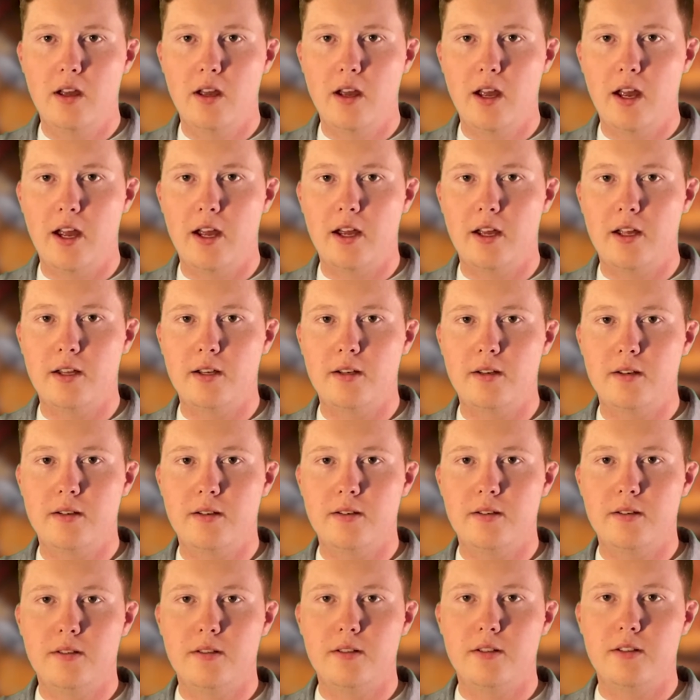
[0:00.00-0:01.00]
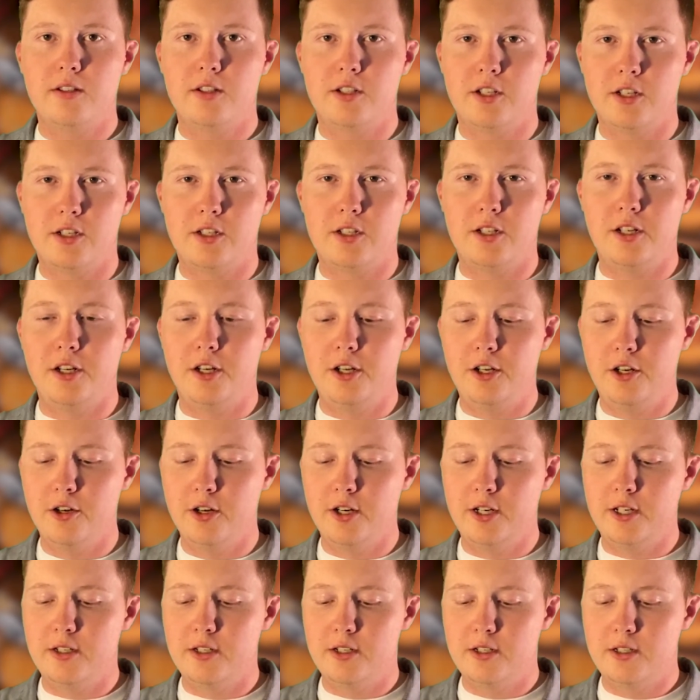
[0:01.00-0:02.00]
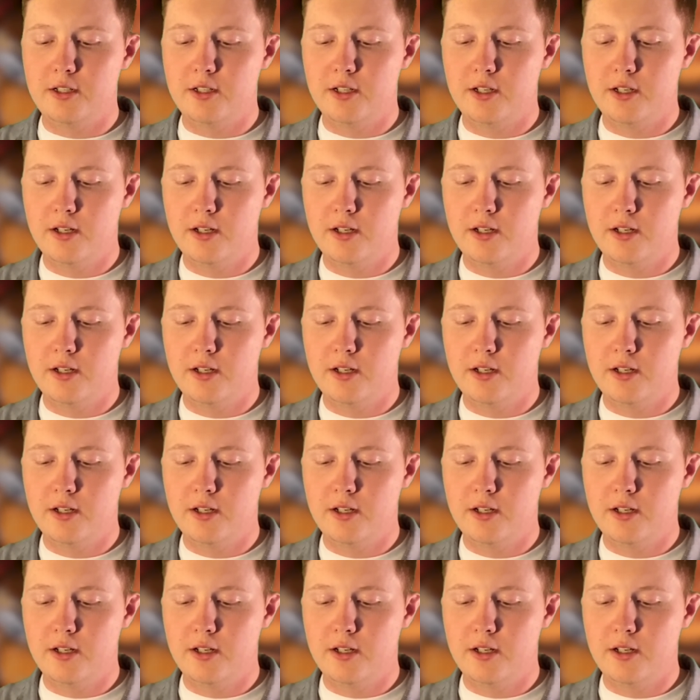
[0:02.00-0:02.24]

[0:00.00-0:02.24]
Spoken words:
at 60 degrees.